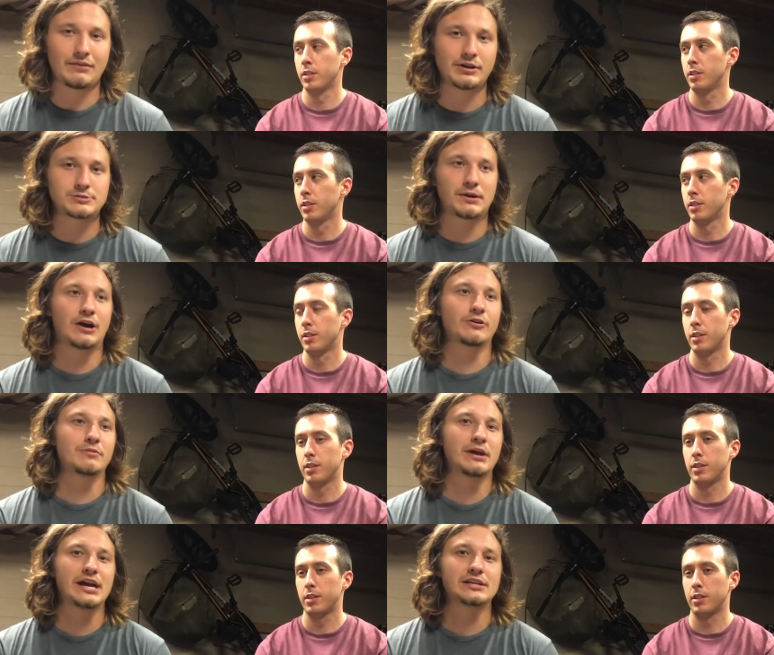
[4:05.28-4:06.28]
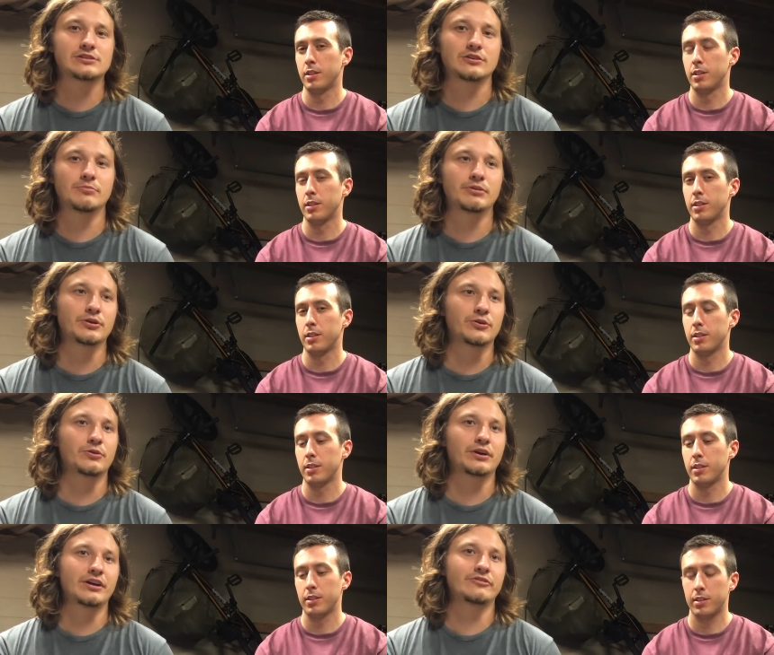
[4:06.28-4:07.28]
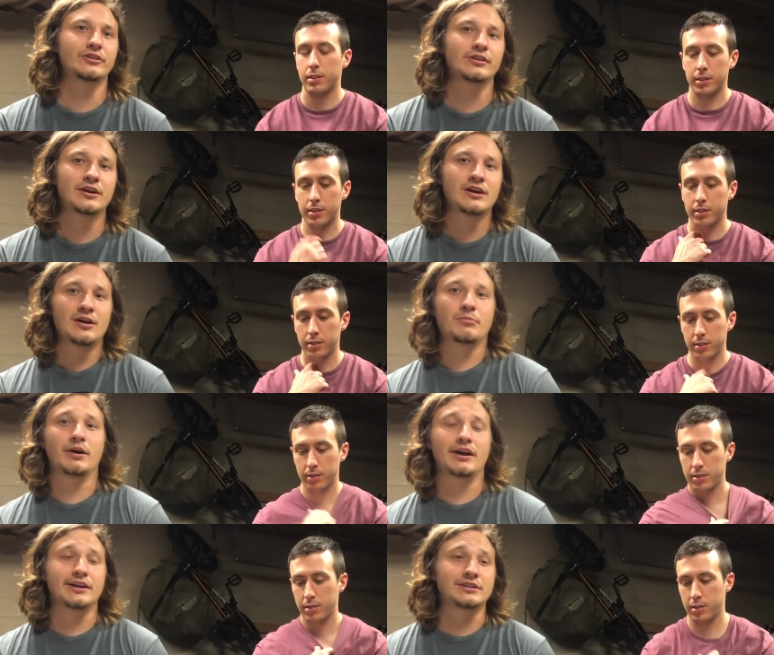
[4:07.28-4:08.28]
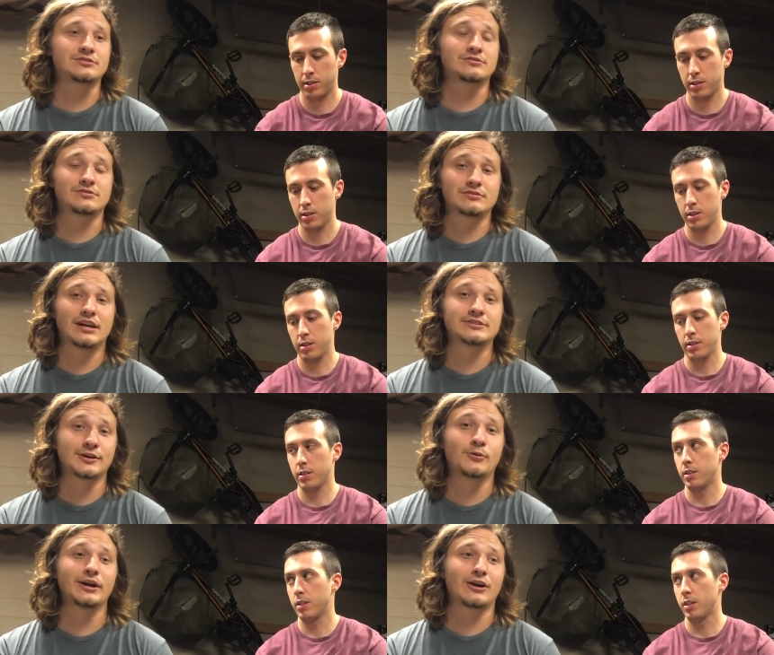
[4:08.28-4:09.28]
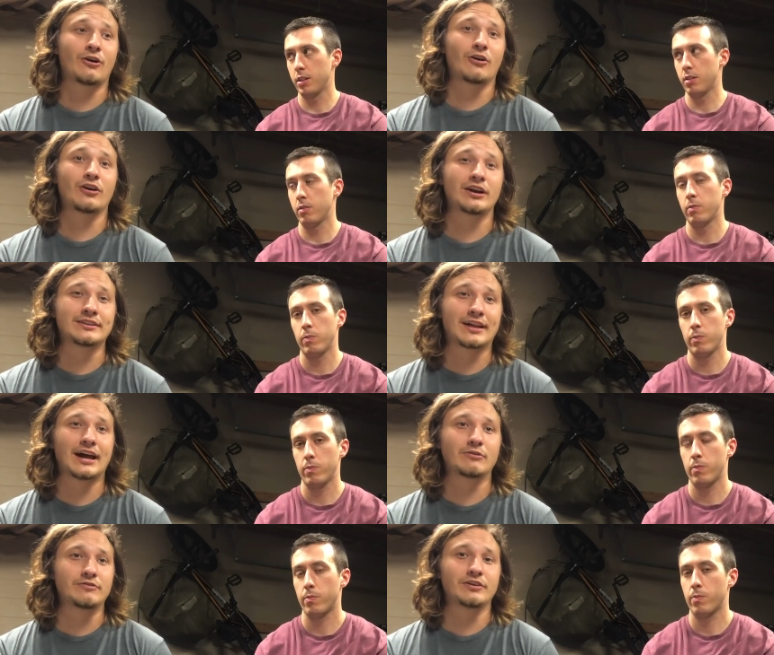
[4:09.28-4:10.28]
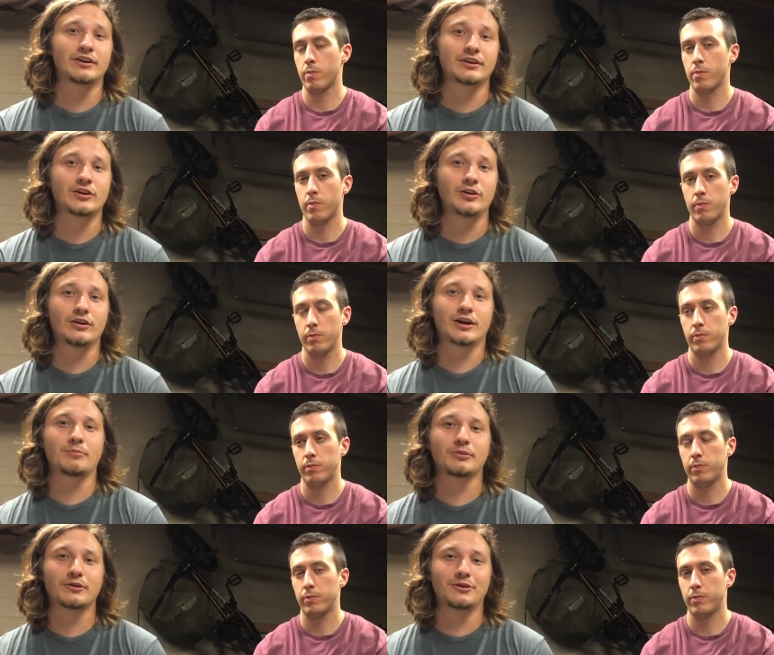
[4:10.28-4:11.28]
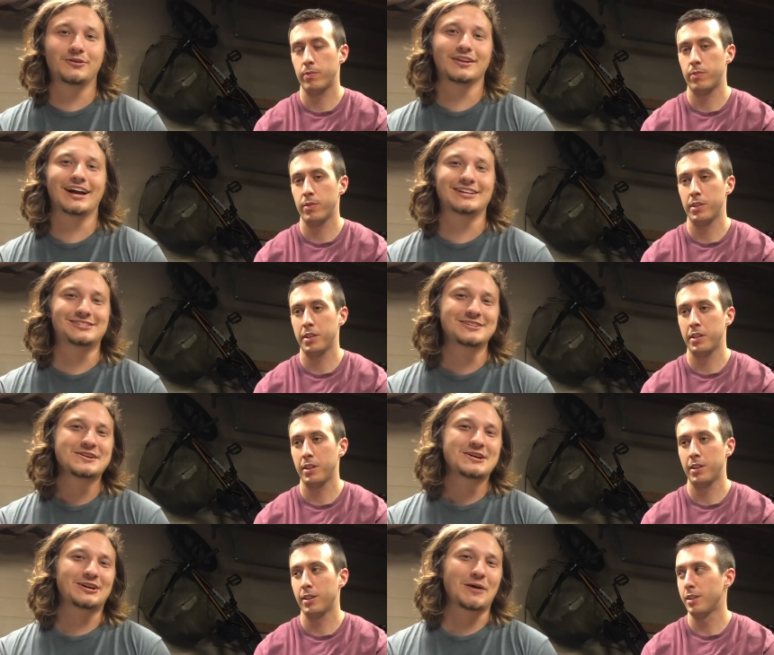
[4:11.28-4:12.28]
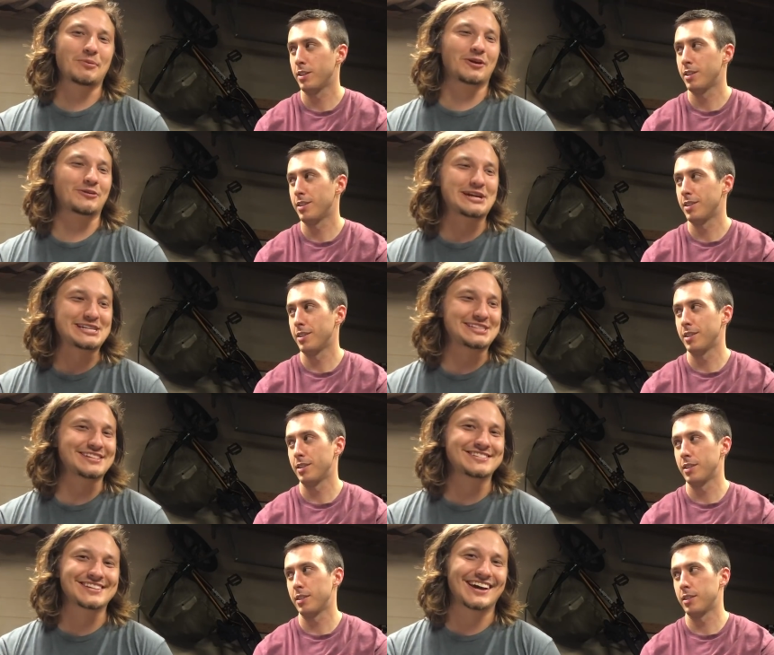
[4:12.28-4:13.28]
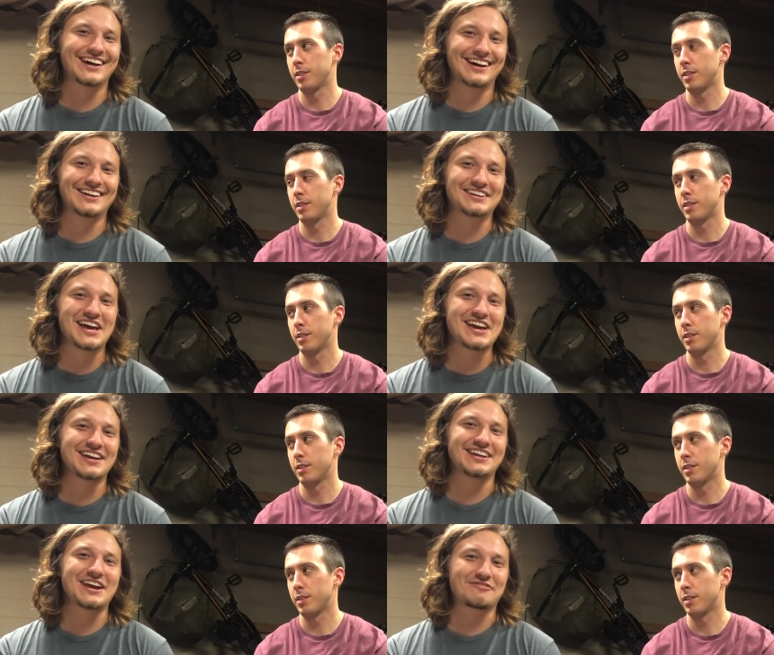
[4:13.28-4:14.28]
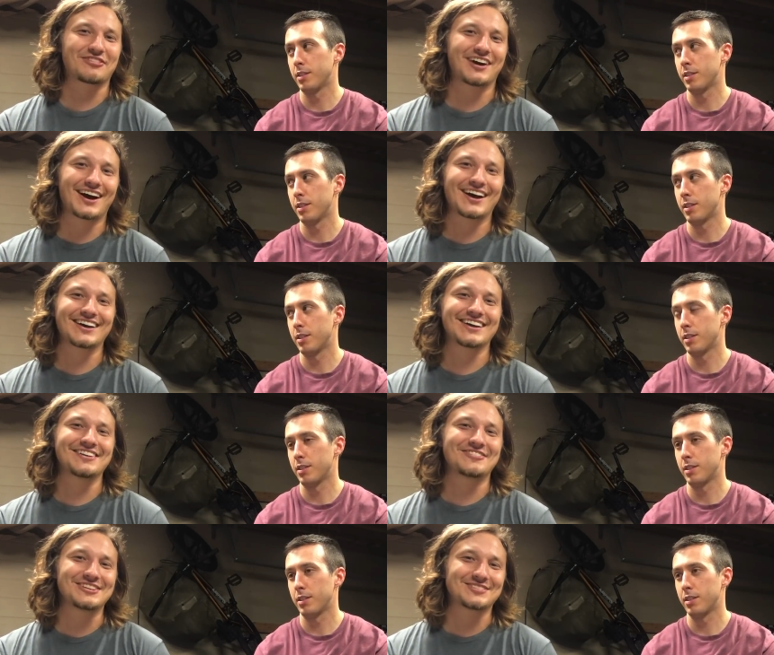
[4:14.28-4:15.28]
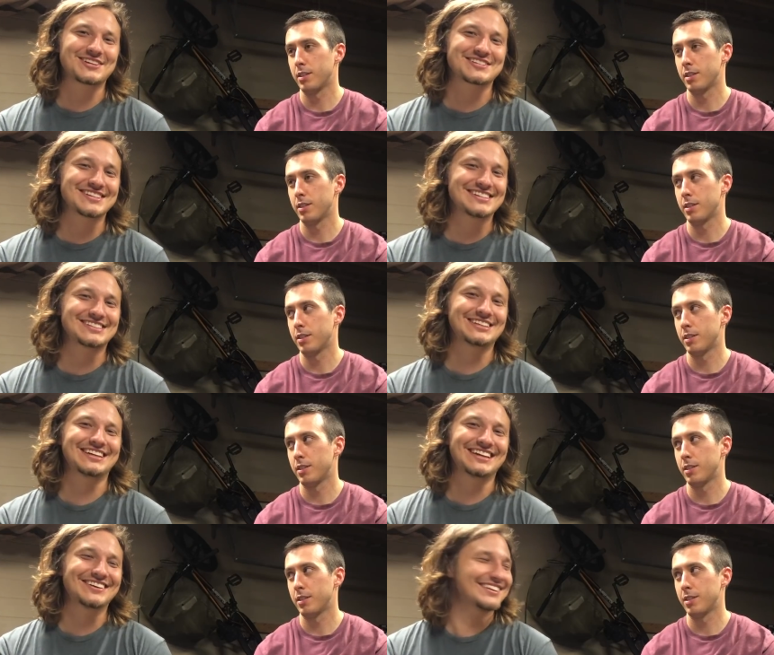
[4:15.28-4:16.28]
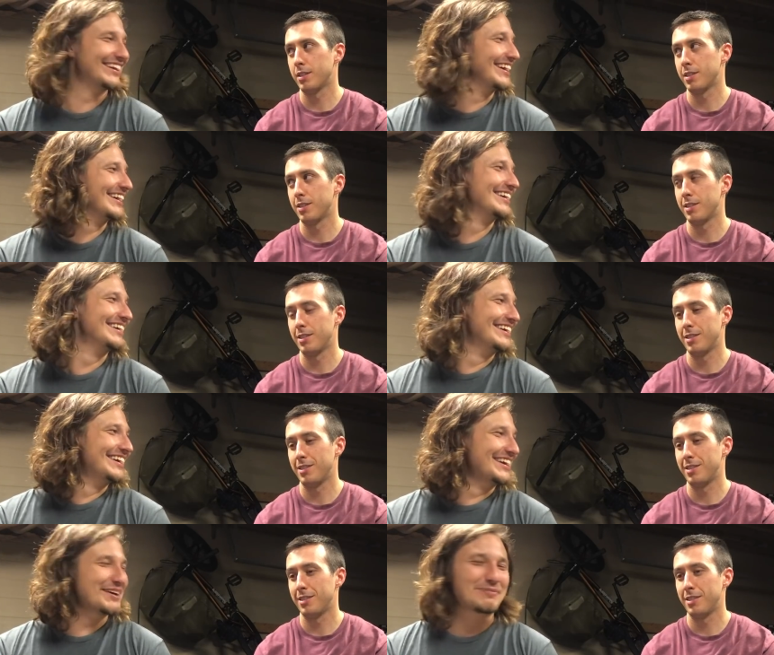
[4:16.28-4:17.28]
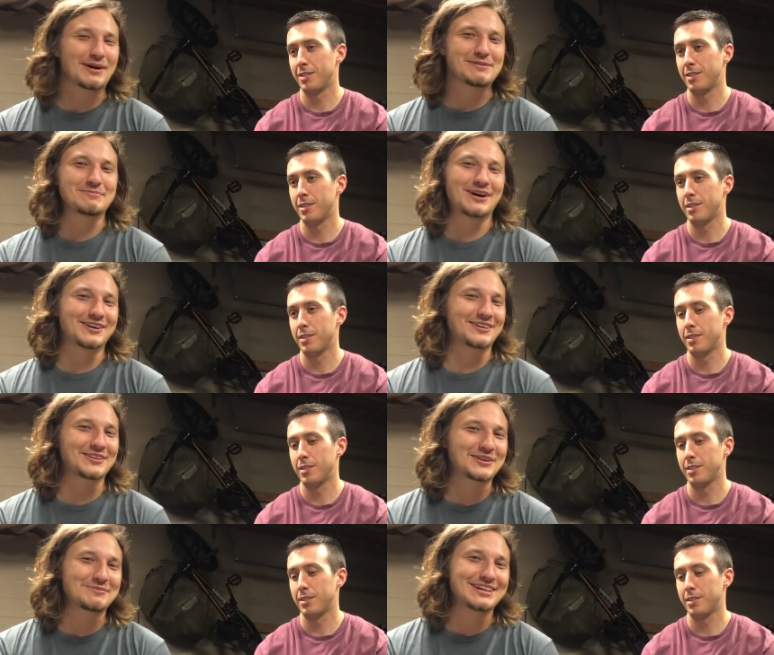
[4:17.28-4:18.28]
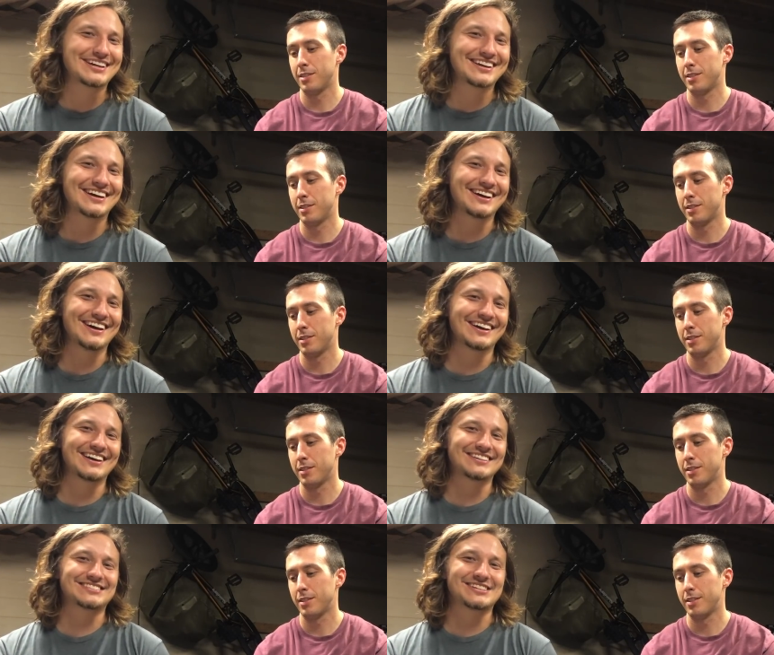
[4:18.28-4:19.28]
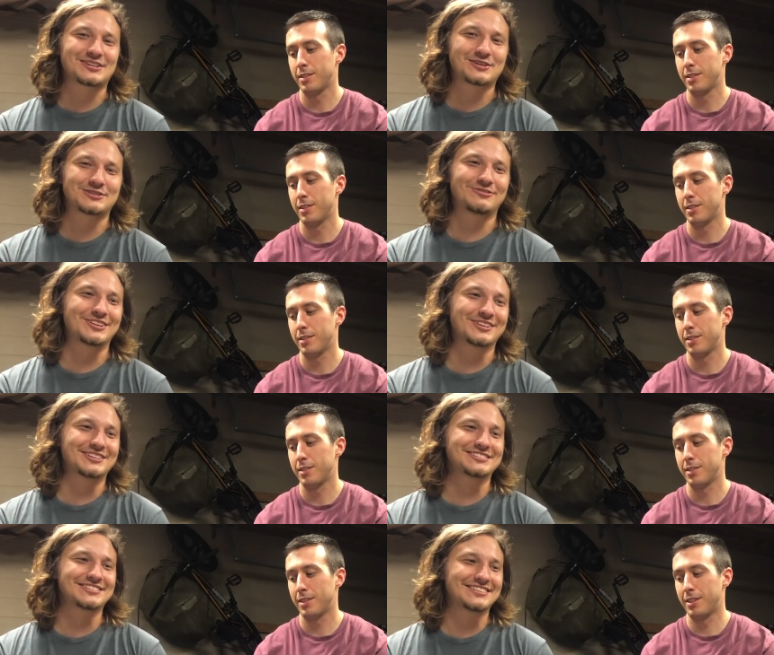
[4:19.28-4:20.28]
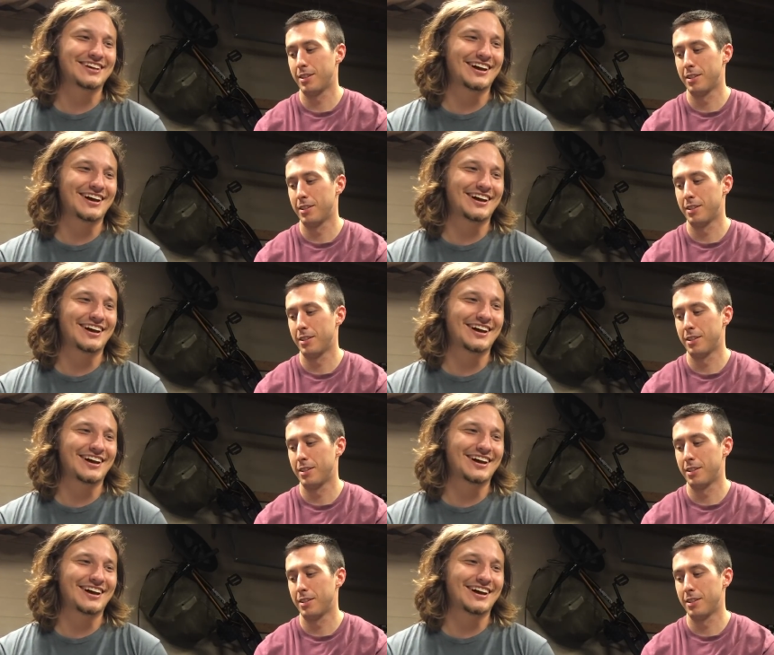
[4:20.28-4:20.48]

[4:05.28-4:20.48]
Speaker 1: how much power it makes or the build or whatever, but it's a quick car, and like we've done a couple little likes, a couple little races. Nate Fry, if he's watching this, he'll probably be butthurt a little bit. It's hurt some feelings,